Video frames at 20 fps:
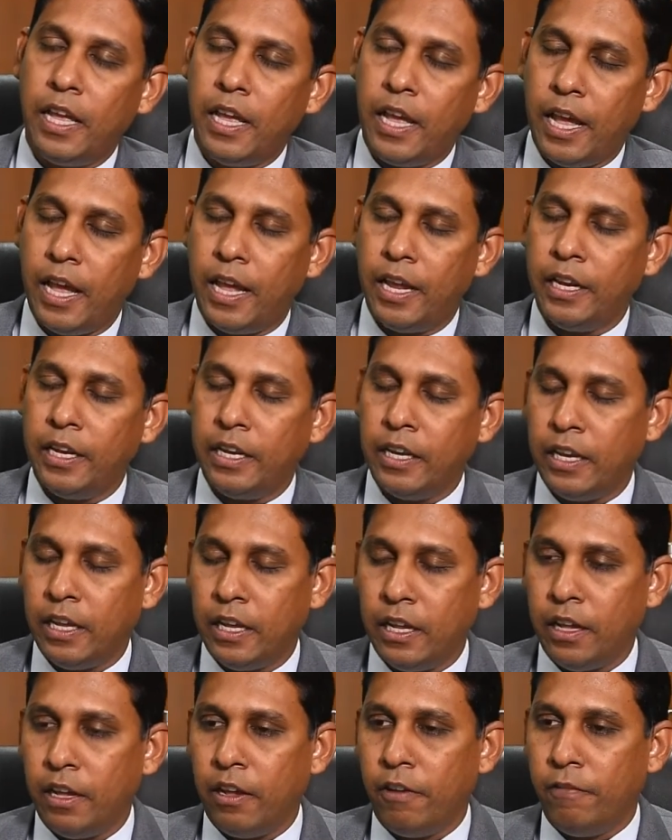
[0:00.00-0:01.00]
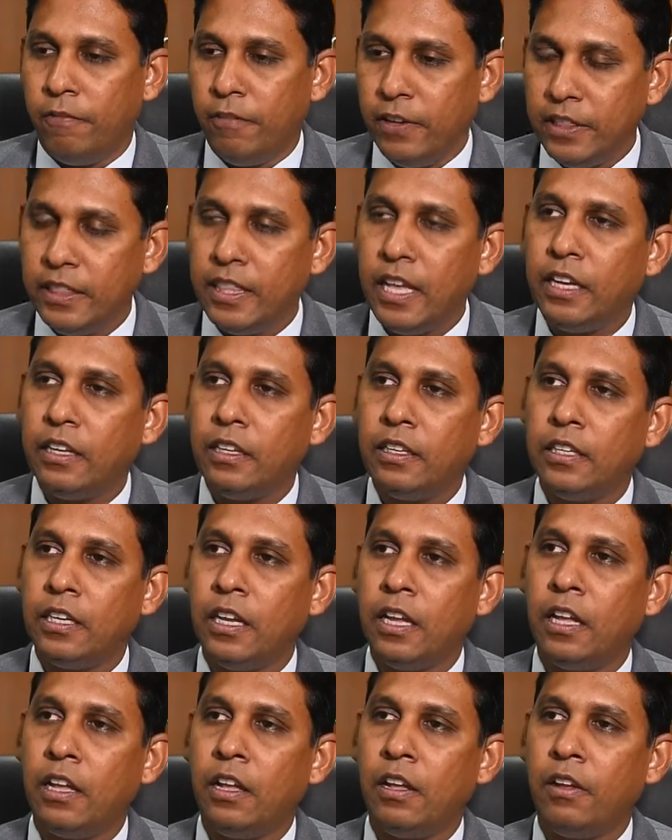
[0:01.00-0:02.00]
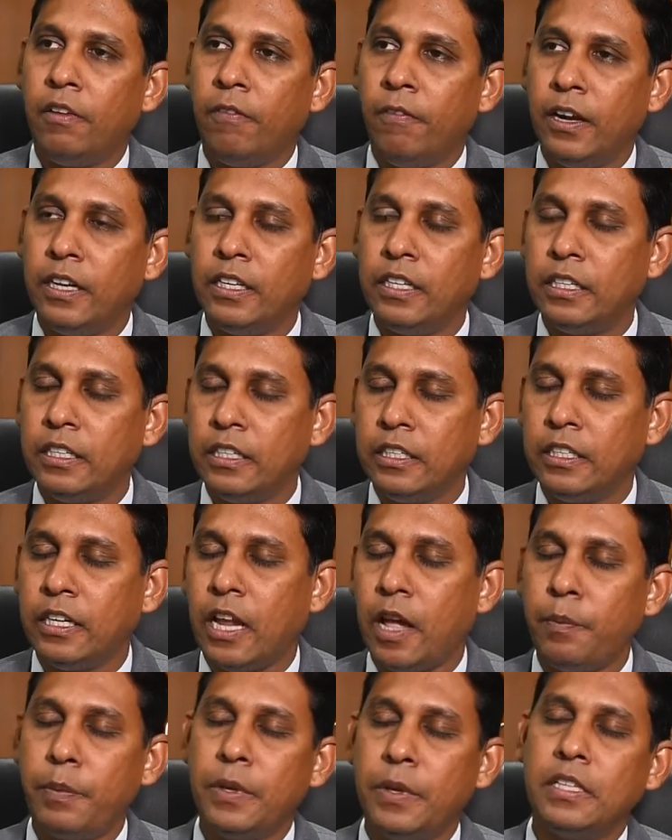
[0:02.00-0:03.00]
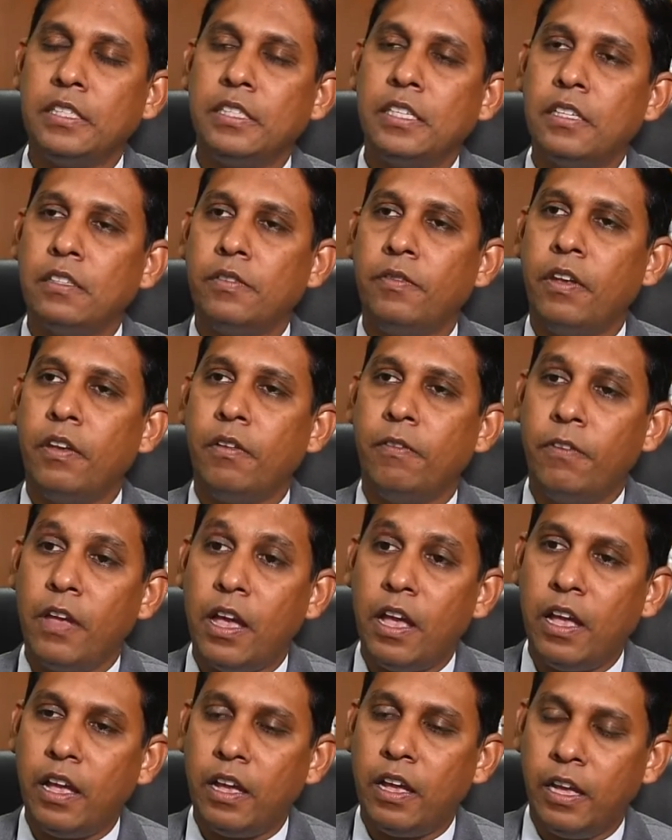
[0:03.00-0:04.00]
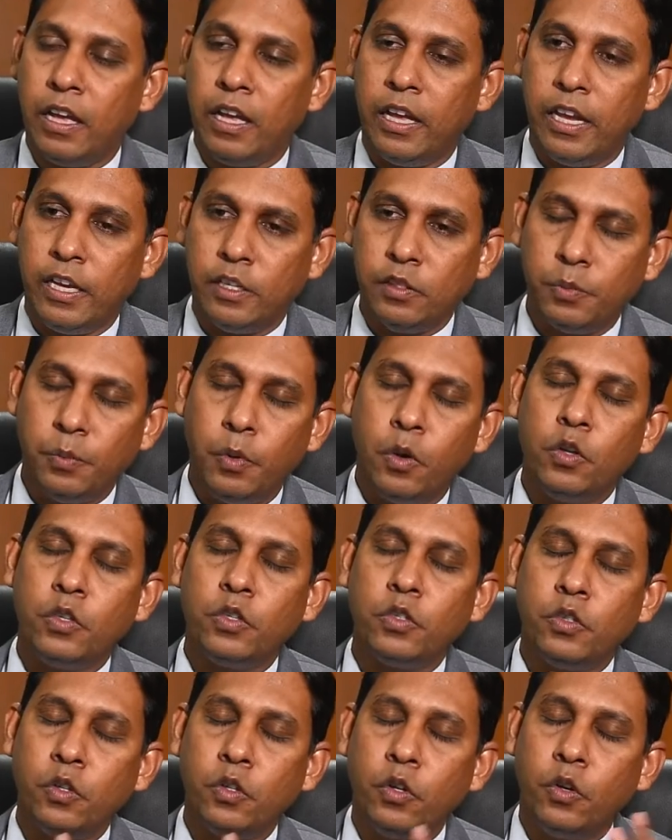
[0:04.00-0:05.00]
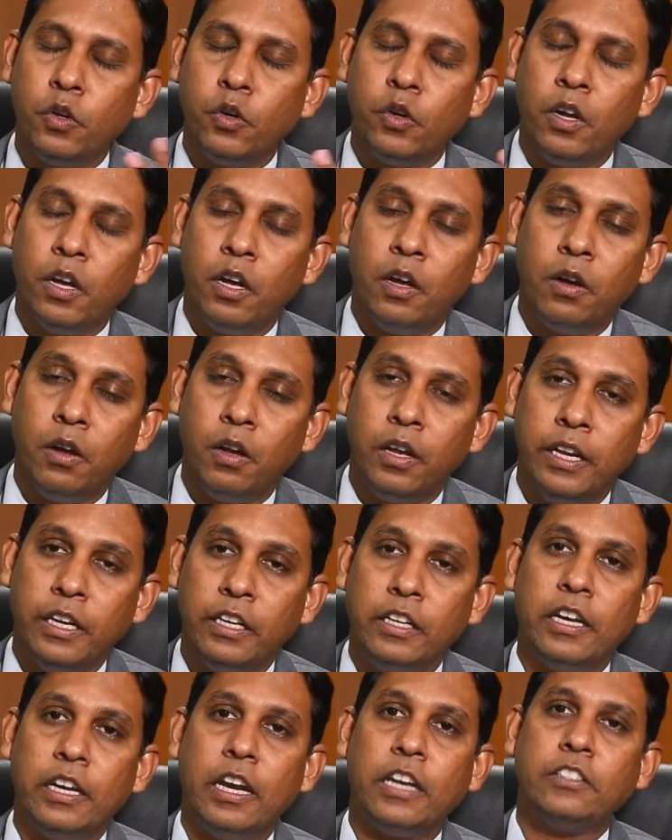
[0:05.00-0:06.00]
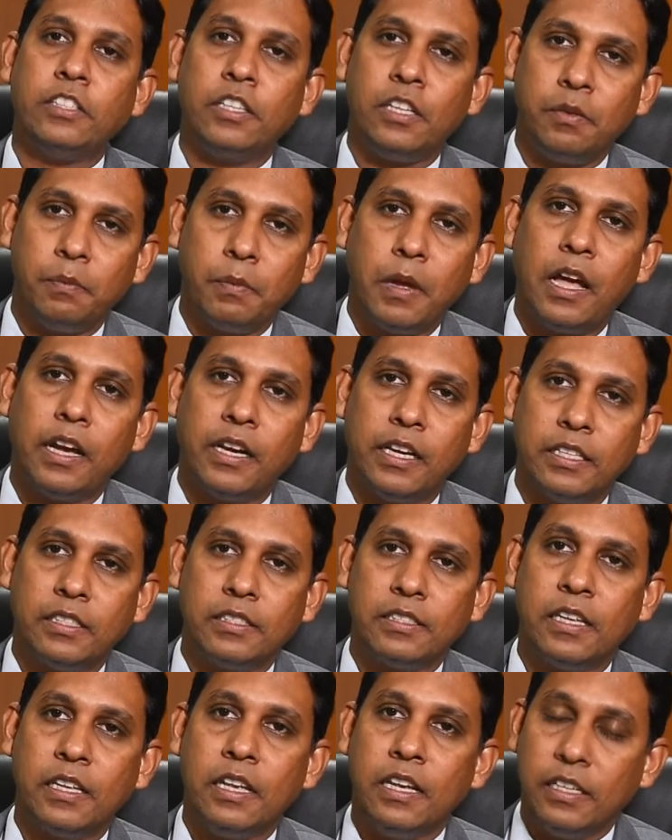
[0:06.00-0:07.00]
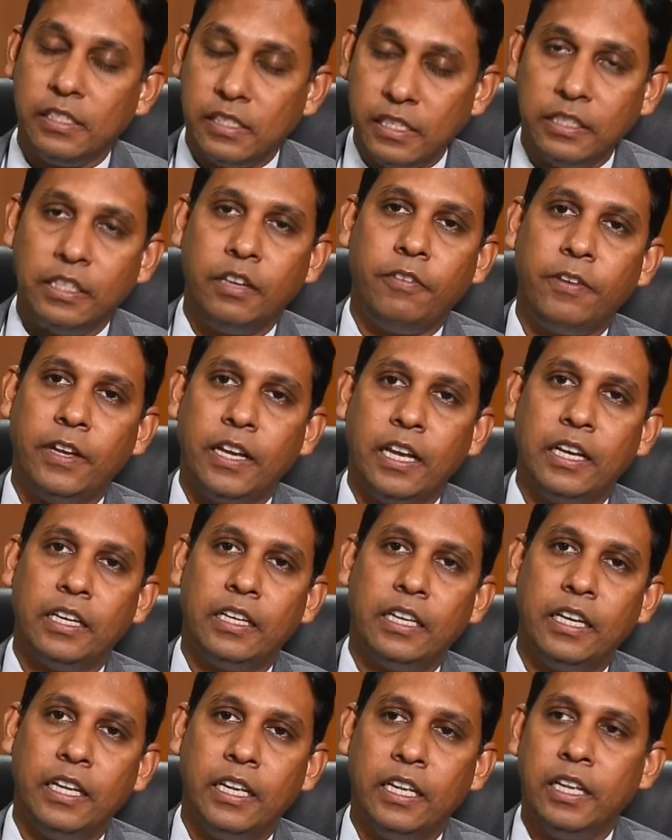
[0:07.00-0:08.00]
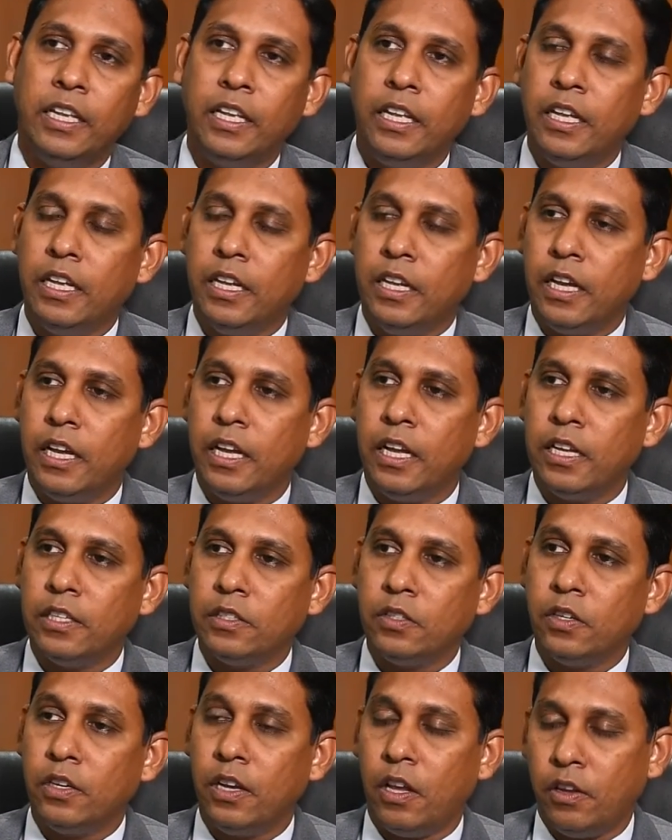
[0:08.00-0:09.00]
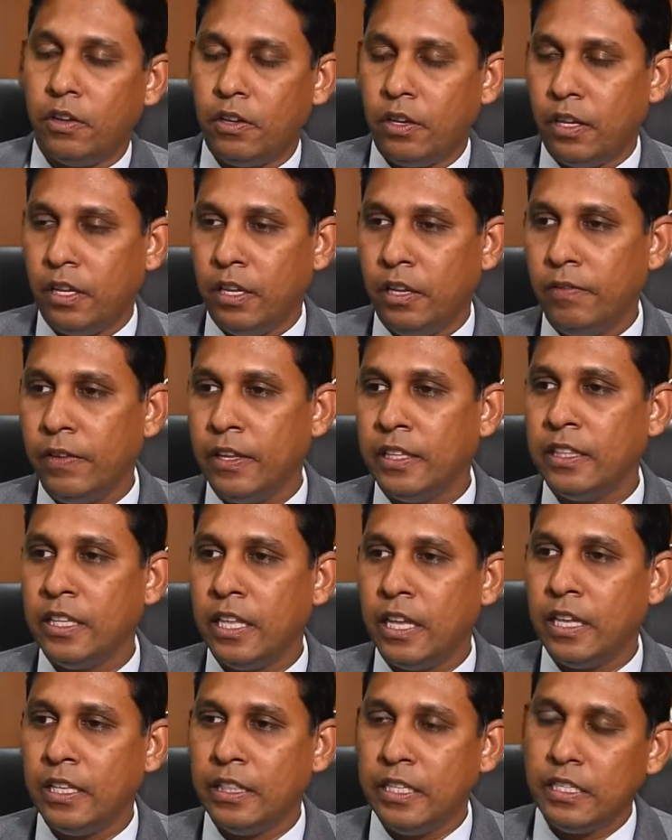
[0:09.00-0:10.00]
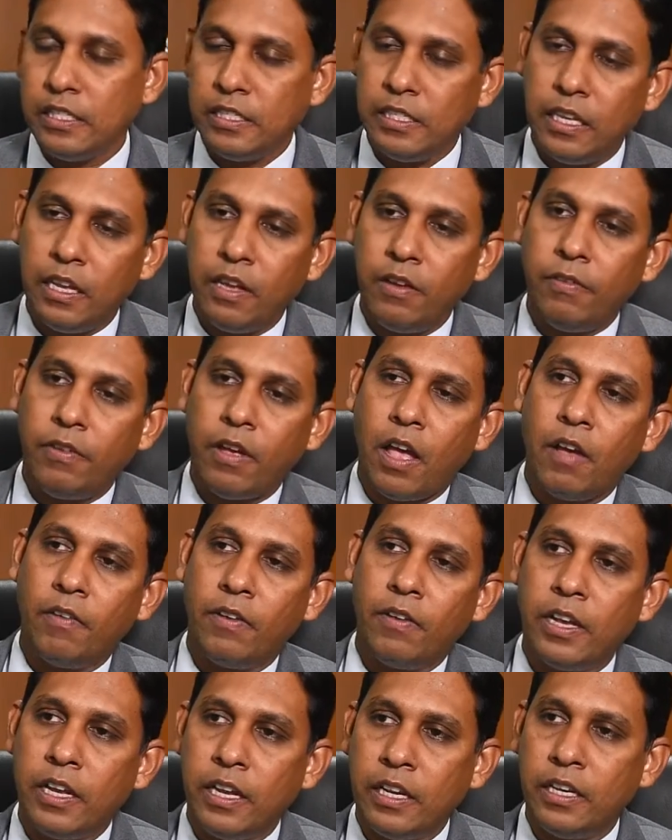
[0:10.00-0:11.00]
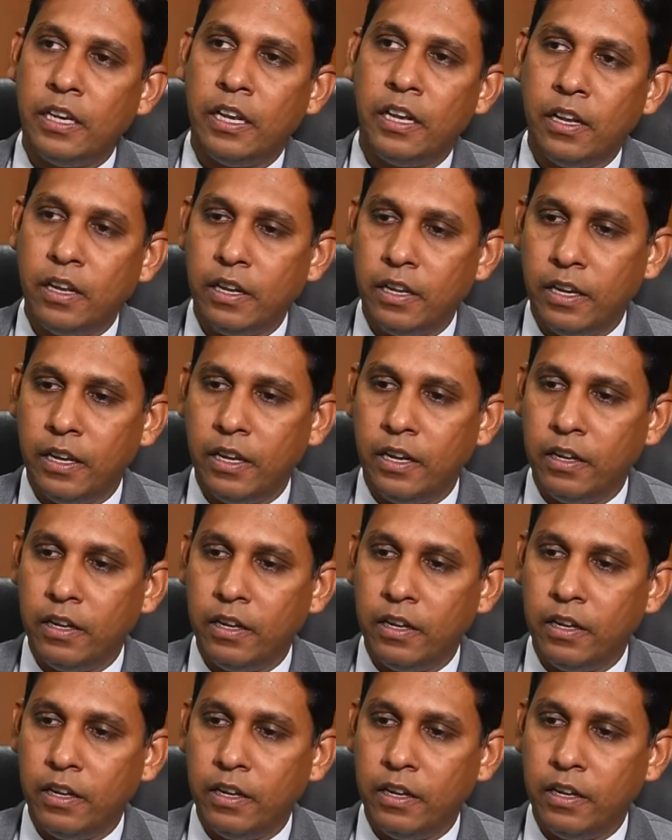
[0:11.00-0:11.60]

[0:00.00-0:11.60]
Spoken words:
and with that what happens is we are exposed to international markets significantly. So now even this year the